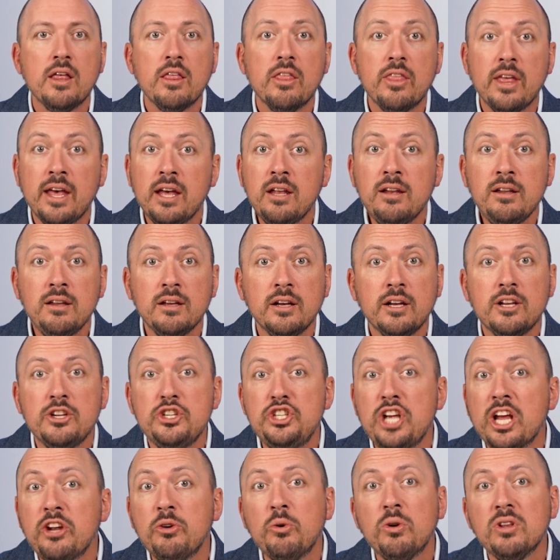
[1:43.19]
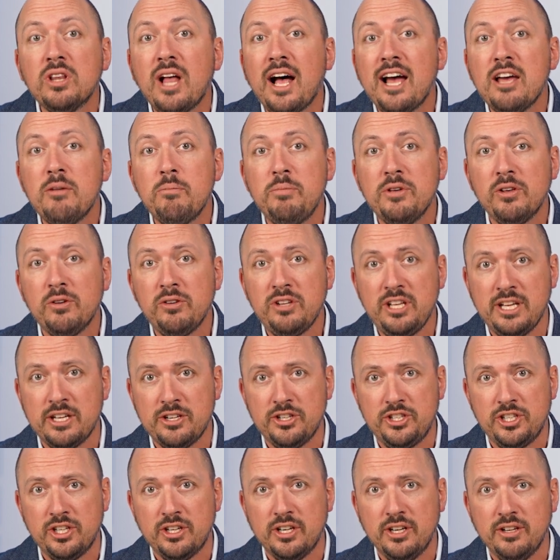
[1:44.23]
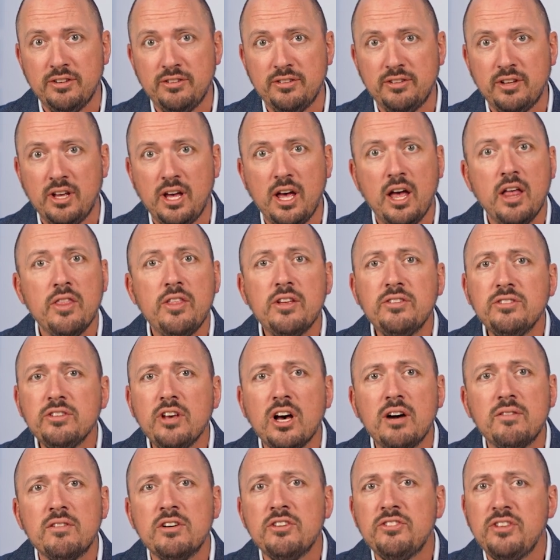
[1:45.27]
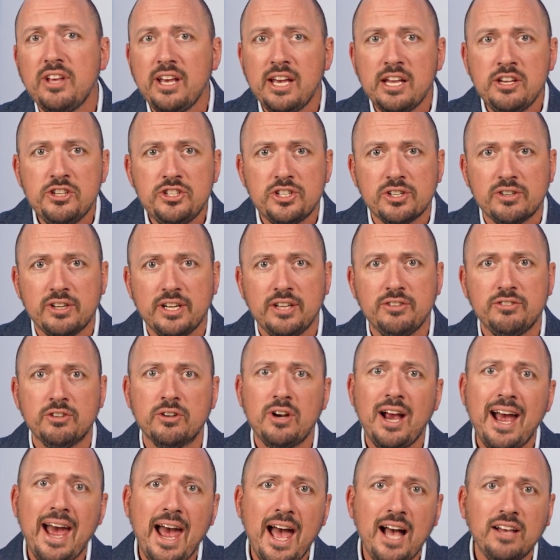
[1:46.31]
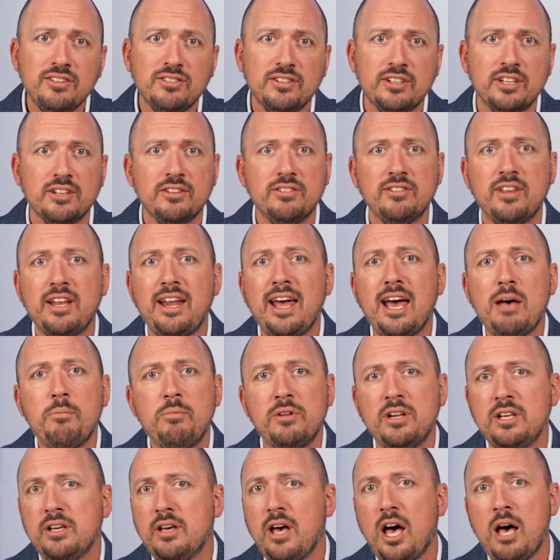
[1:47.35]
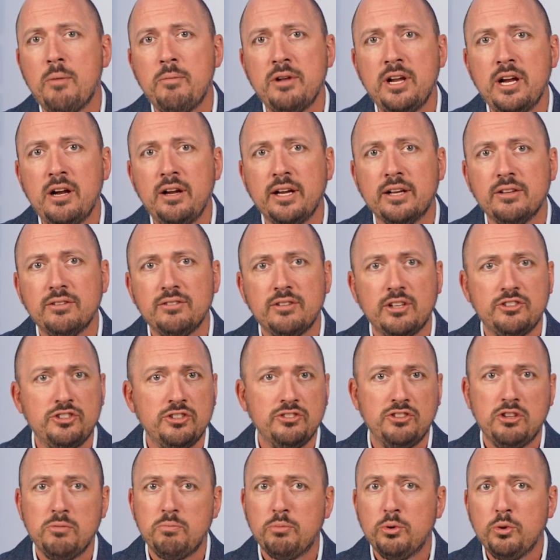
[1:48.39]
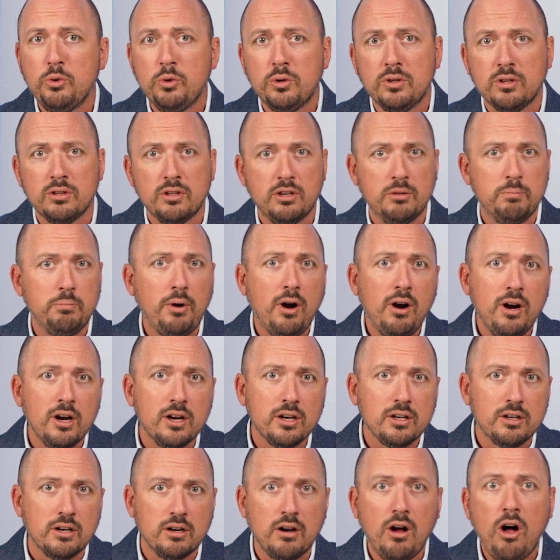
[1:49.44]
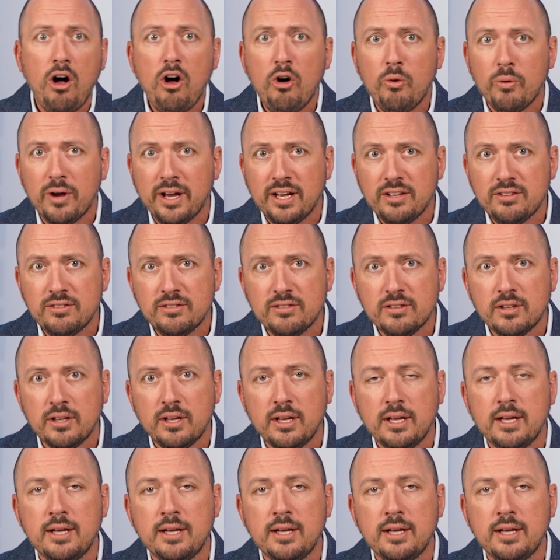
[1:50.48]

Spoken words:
Then, general liability insurance. This covers injuries or accidents that happen in common areas, such as the pool or park or hallways.